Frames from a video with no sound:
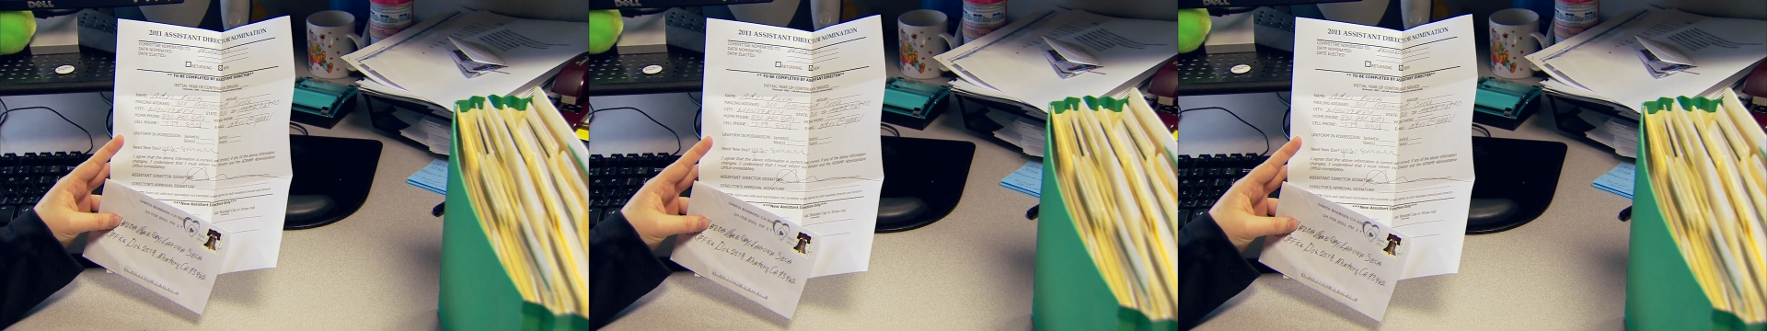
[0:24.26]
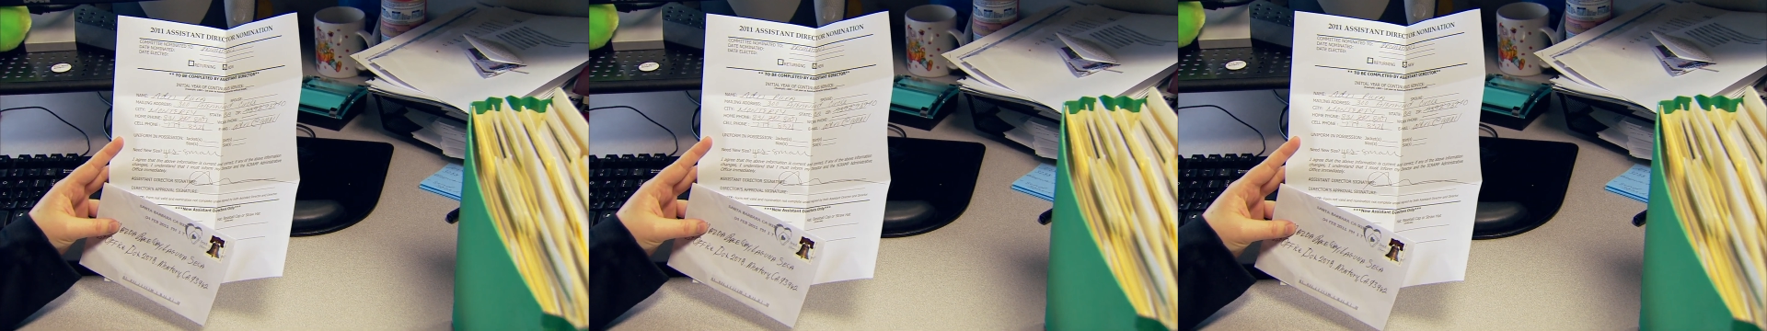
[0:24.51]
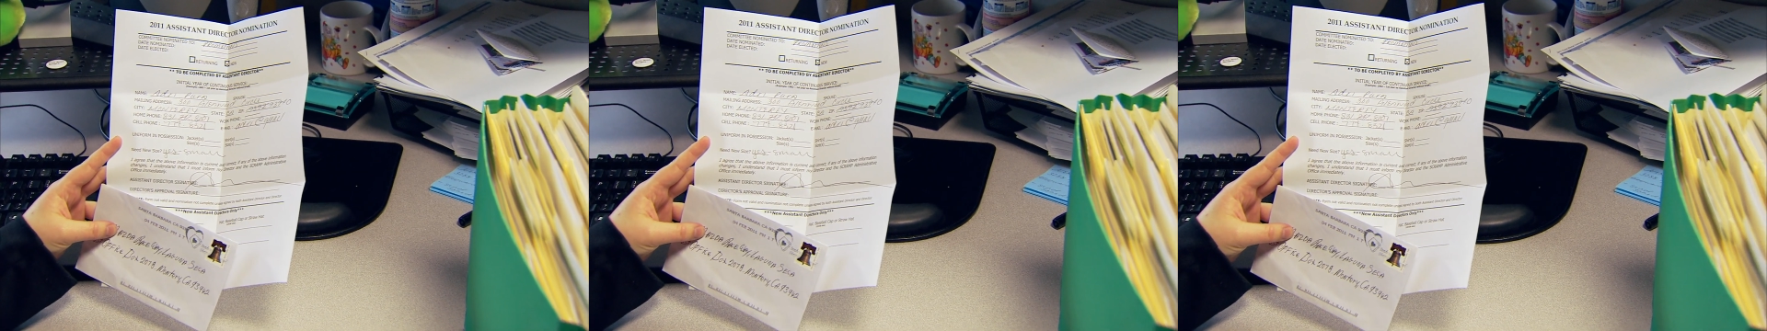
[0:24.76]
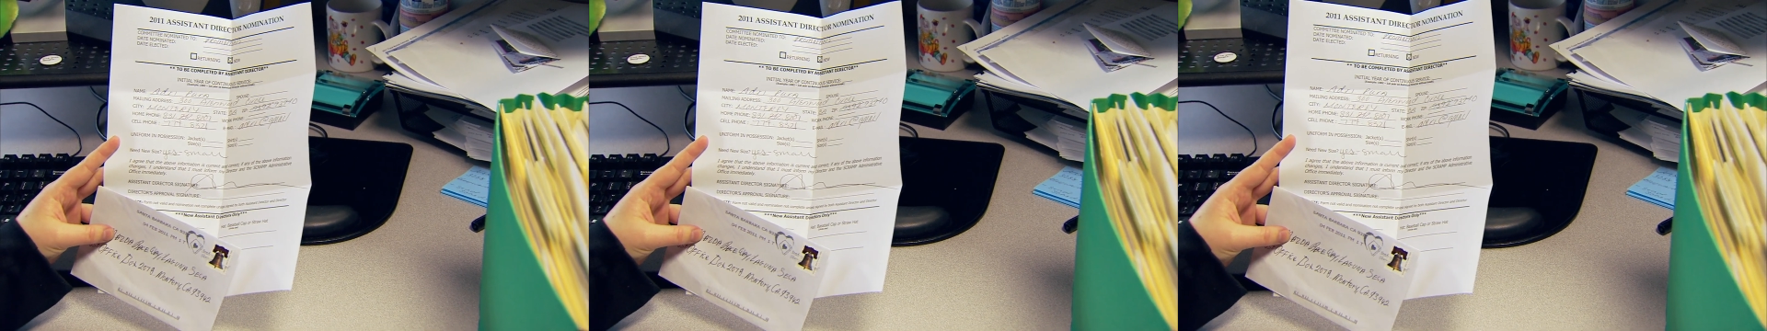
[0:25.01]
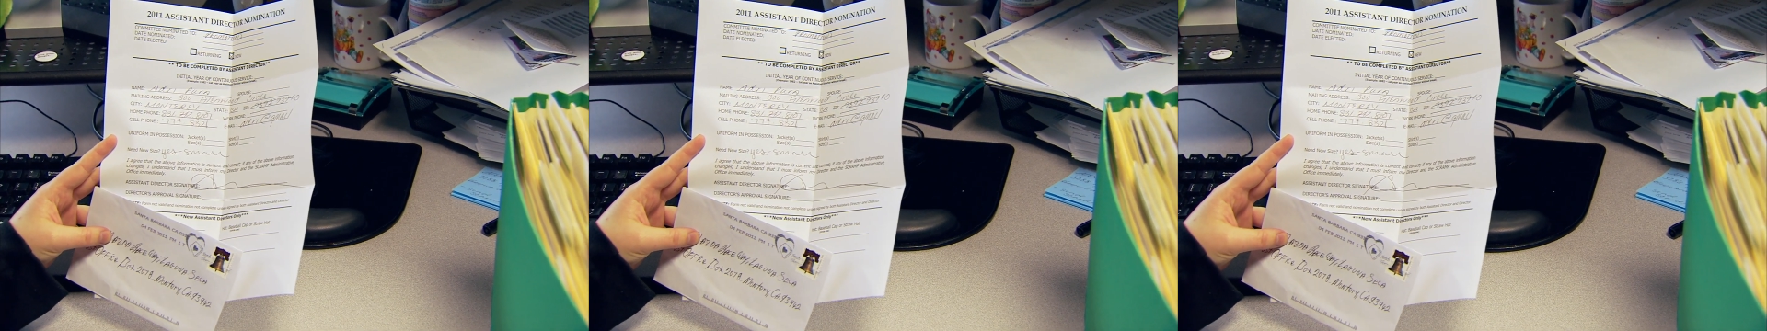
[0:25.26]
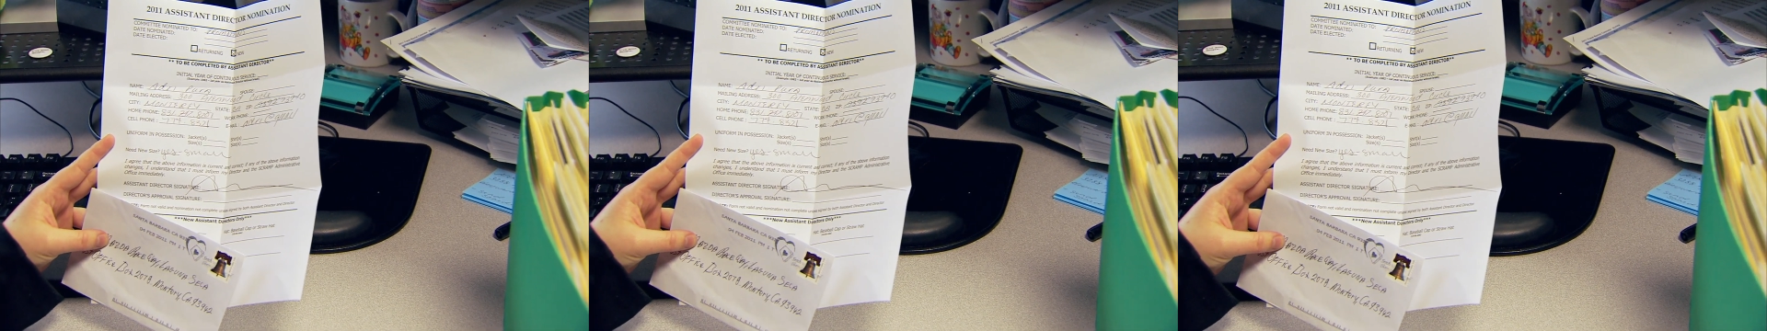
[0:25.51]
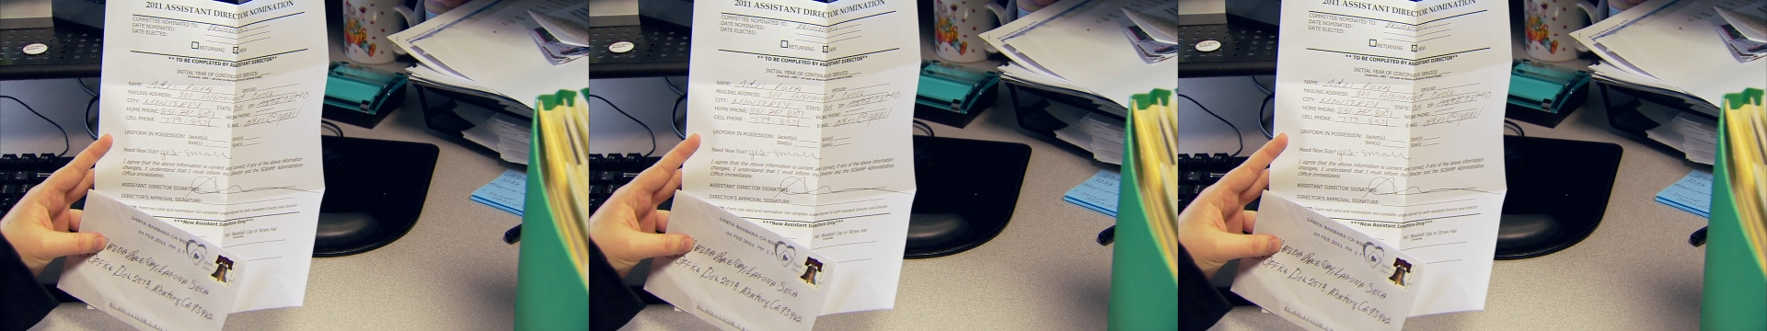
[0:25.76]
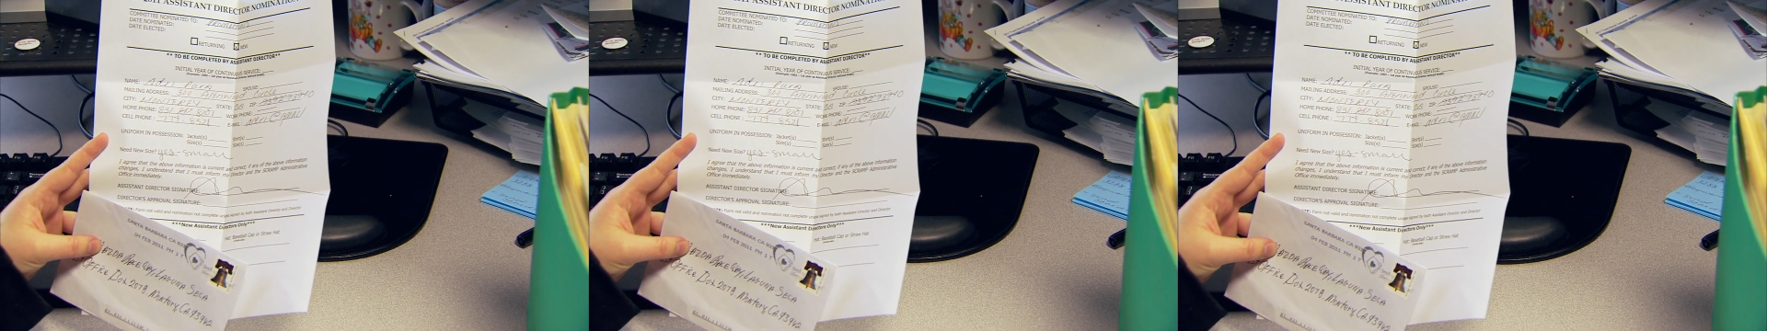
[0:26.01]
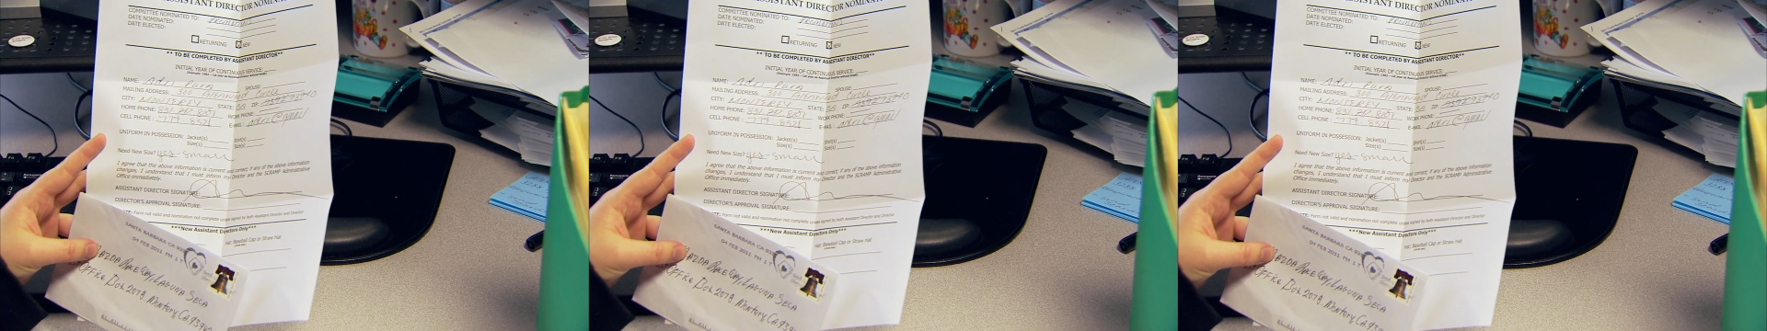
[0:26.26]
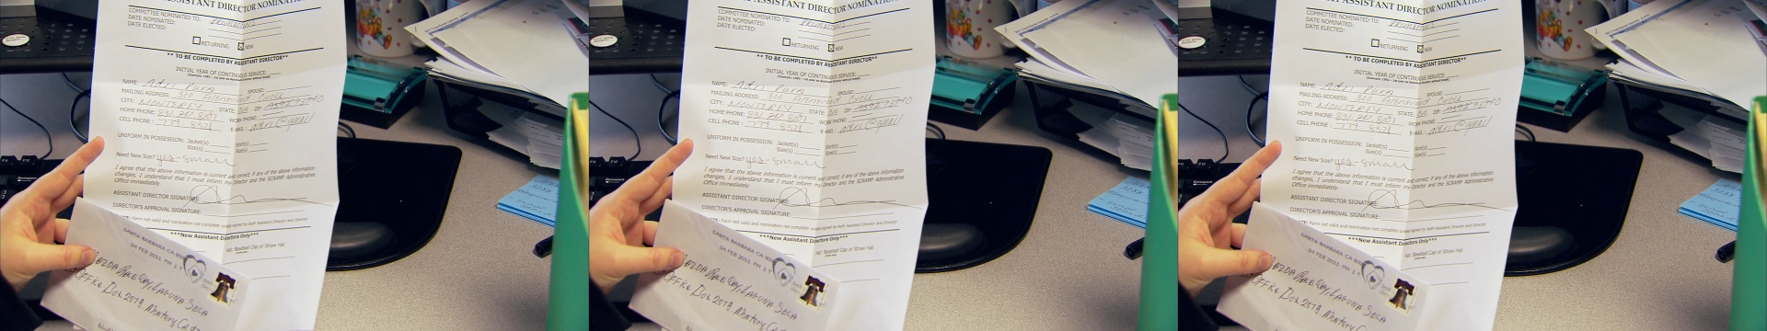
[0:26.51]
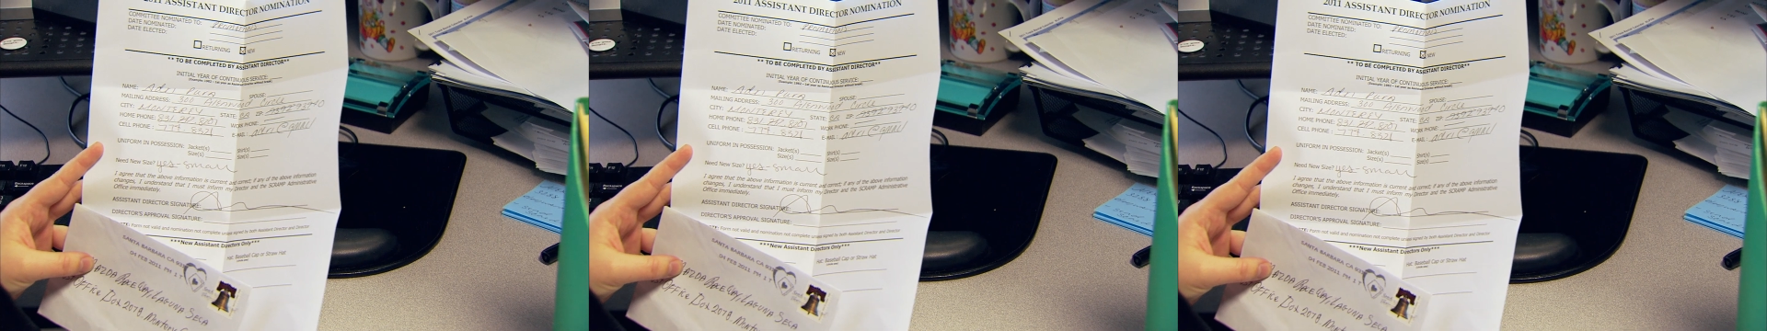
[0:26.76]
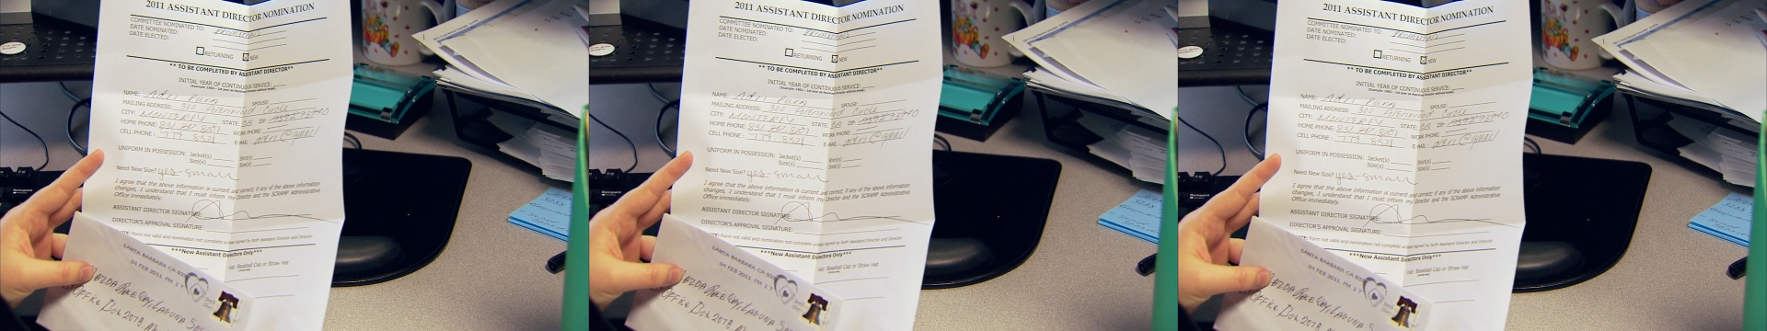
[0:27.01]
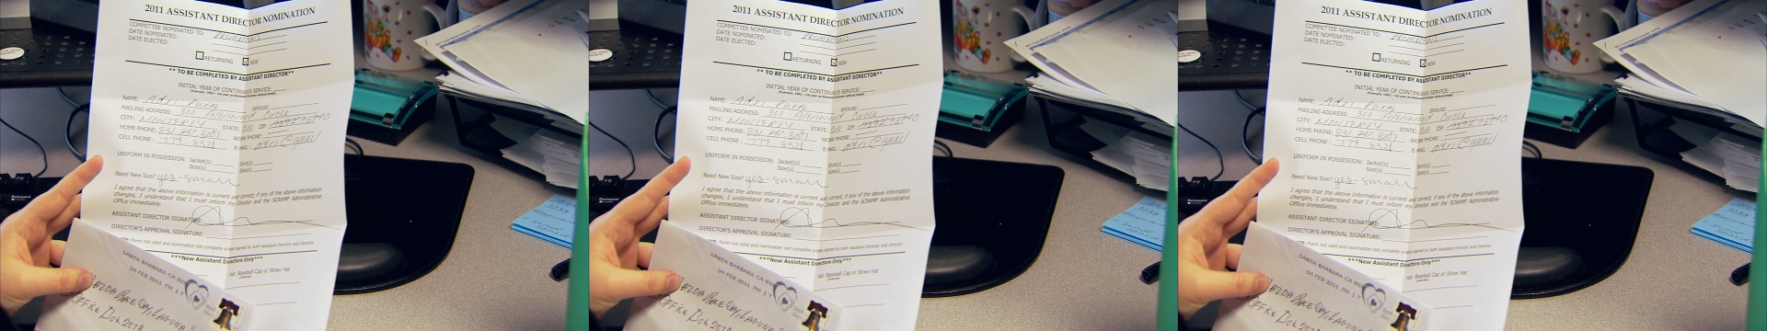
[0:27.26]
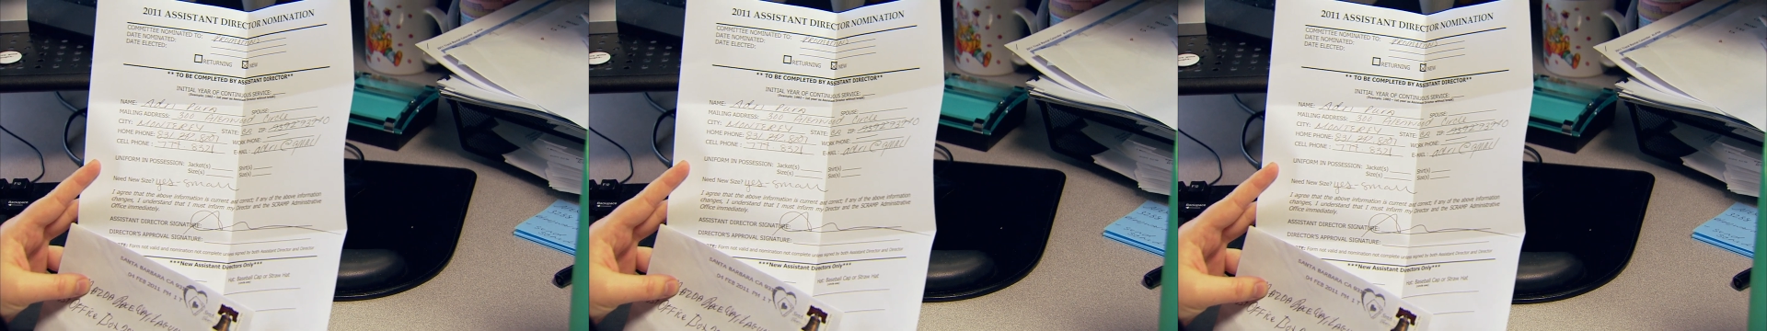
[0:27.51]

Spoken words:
No face is visible, so there are no lips to read.